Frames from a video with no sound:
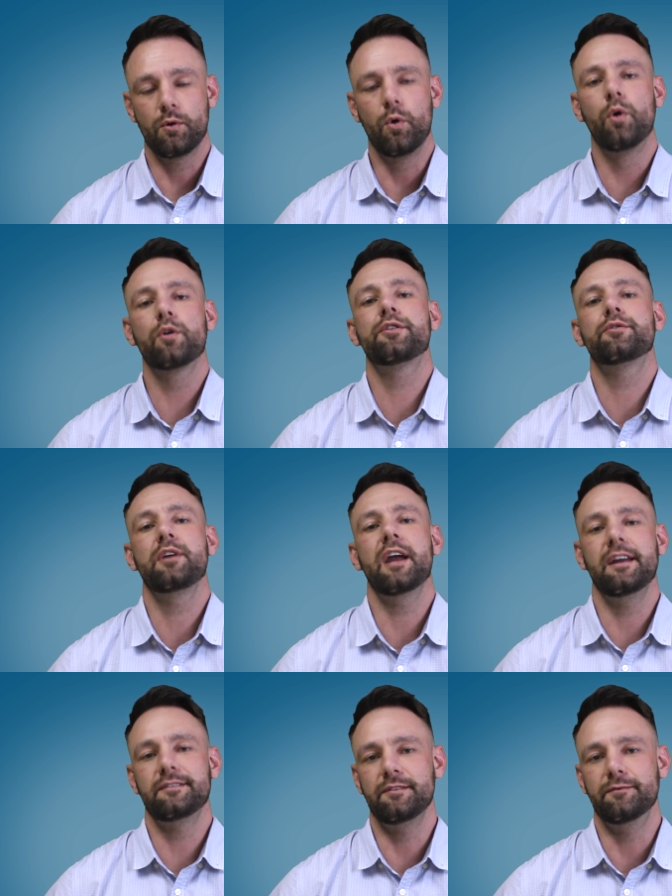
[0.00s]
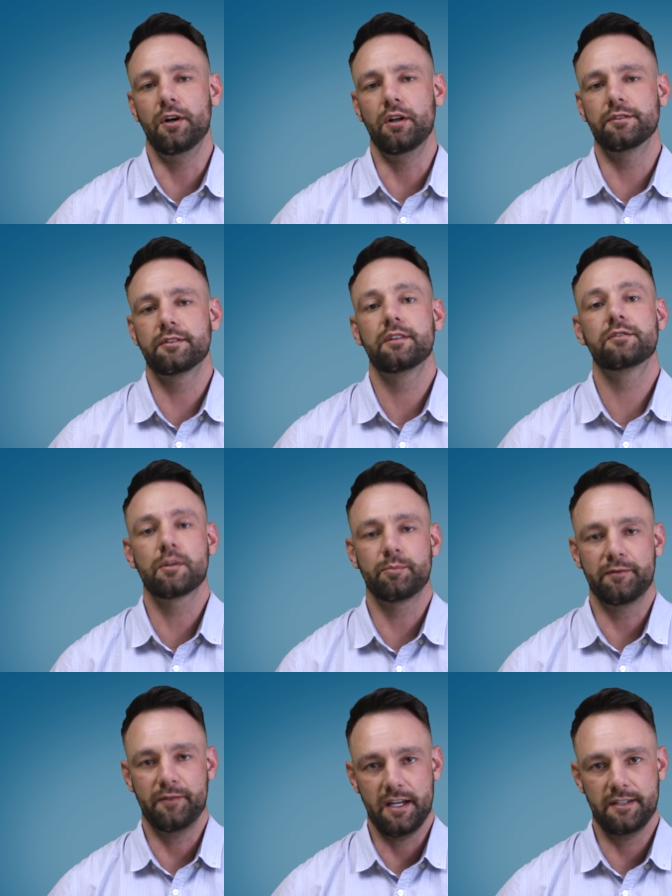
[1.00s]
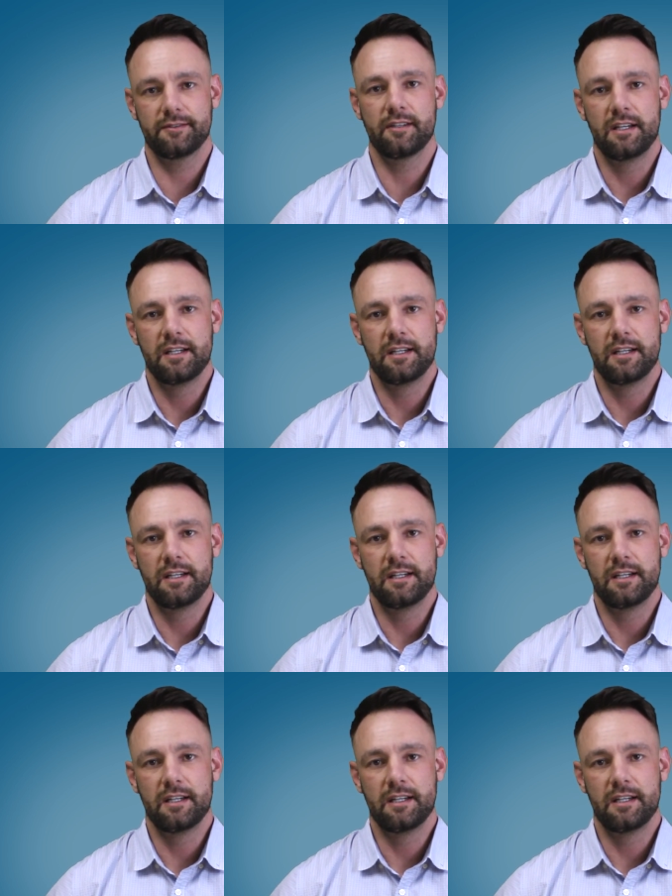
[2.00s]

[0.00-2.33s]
or 380 volt triple phase.